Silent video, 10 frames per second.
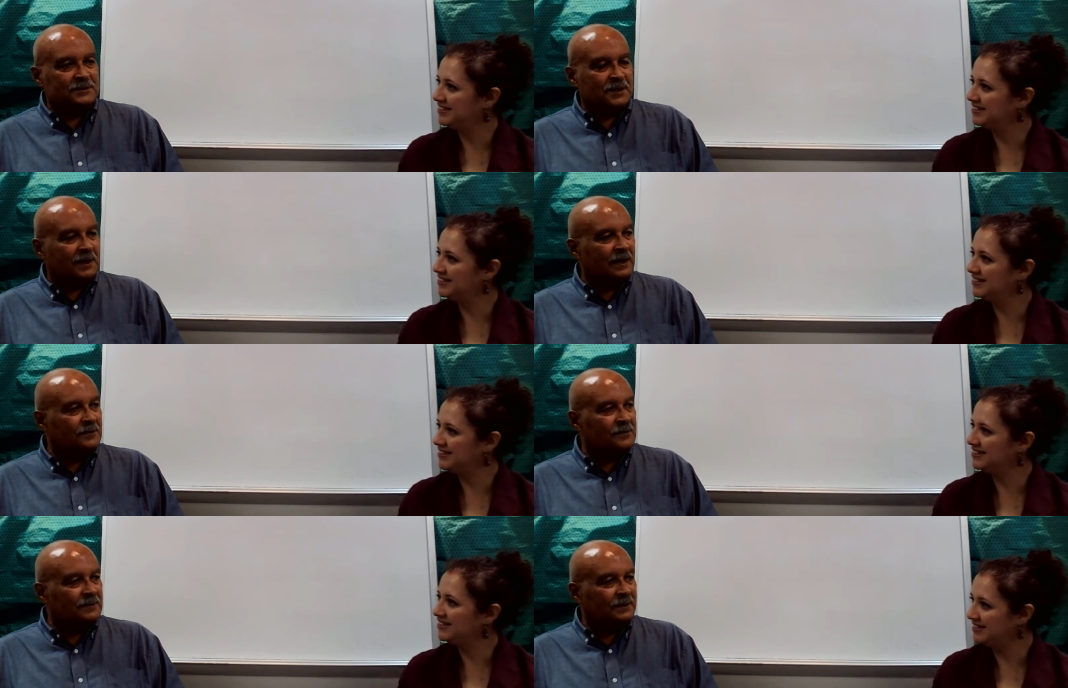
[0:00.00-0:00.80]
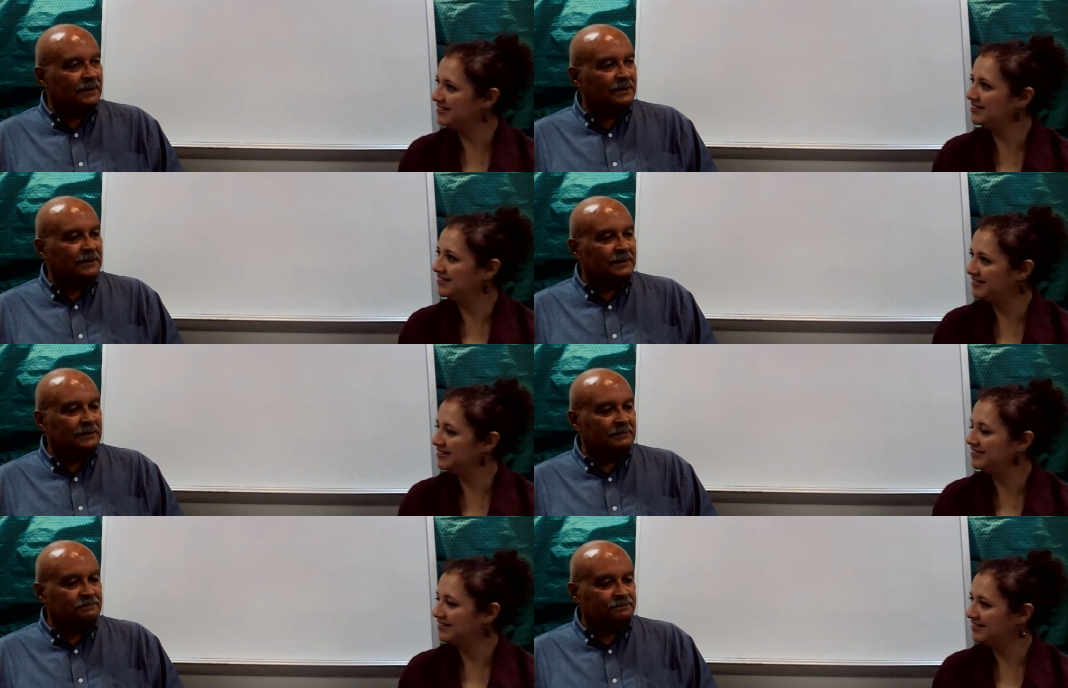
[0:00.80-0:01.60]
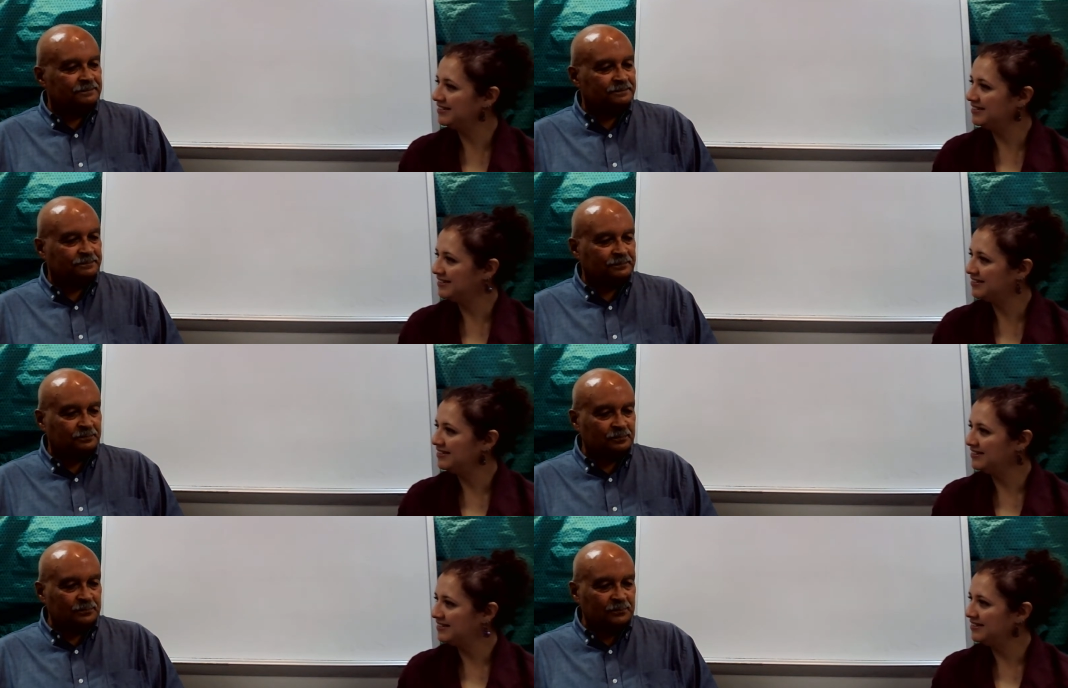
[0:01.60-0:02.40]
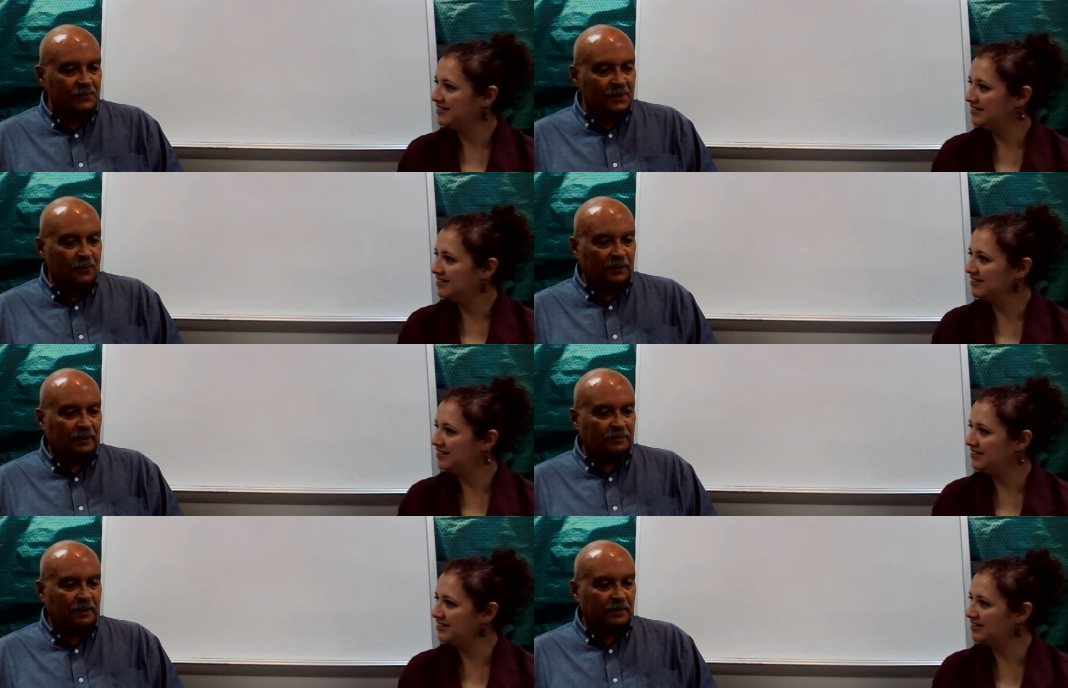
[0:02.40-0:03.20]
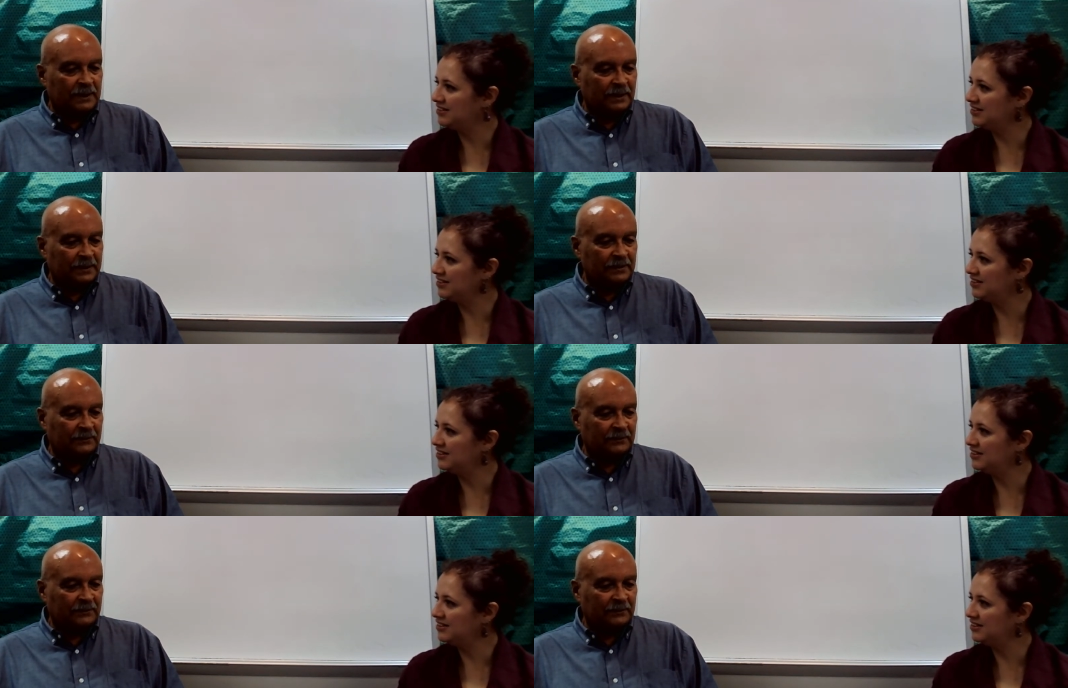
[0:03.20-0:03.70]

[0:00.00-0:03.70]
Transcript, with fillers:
Speaker 1: Chicago, and um, wound up coming down here to